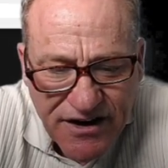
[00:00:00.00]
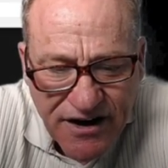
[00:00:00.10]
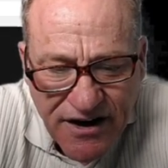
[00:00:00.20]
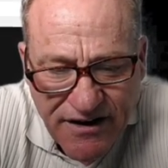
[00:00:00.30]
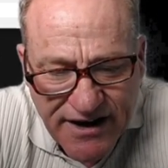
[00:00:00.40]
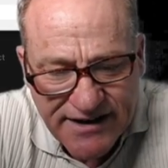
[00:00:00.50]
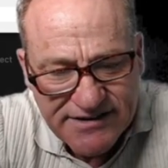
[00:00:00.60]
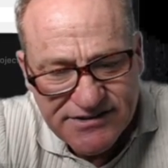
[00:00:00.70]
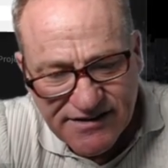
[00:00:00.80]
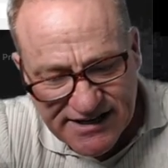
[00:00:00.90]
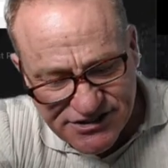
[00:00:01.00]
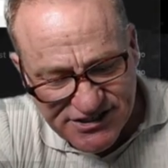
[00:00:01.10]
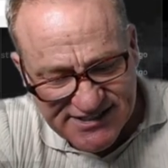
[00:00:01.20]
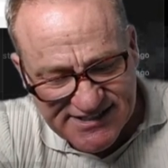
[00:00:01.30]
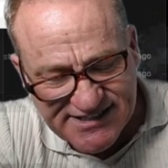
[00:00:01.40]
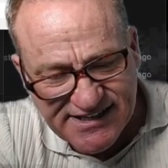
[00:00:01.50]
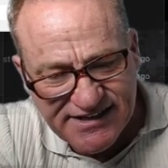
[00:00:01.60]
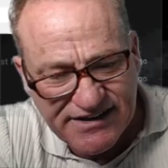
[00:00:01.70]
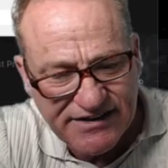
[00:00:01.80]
All right, so let's just see.